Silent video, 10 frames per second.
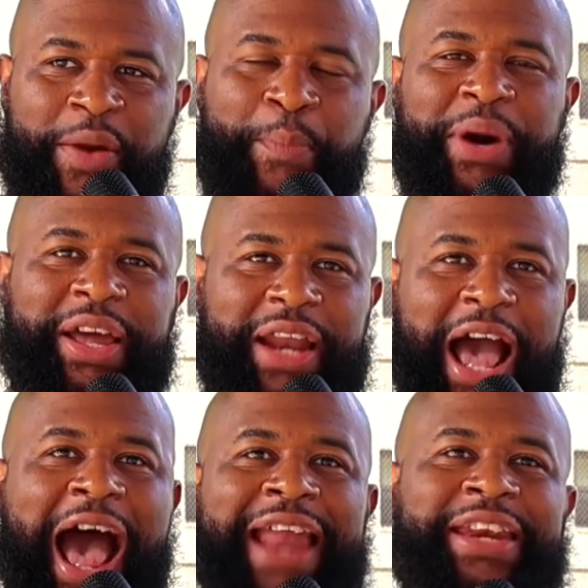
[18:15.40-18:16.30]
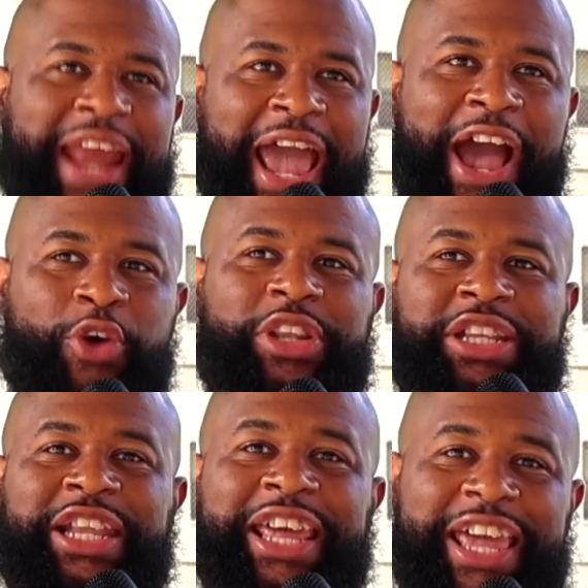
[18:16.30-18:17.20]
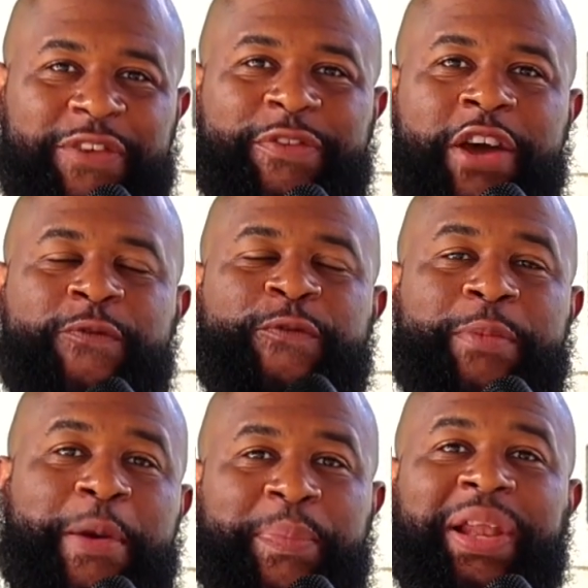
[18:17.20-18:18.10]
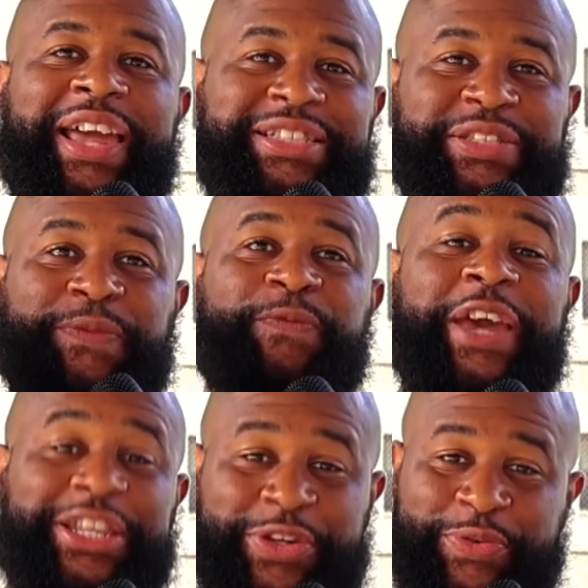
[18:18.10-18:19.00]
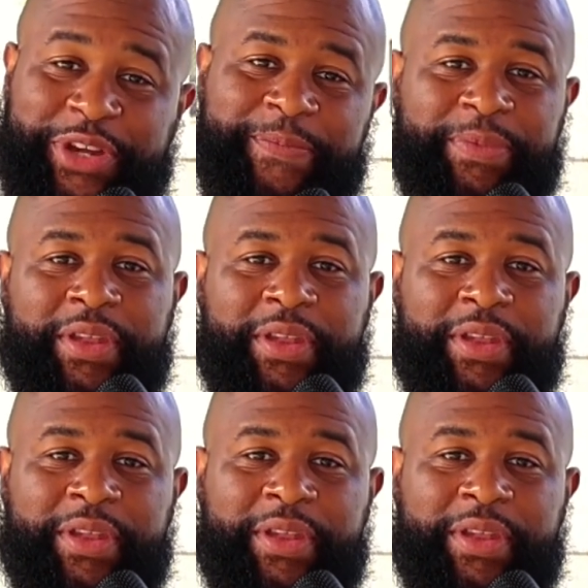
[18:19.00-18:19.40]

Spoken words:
but I now live from a place of victory.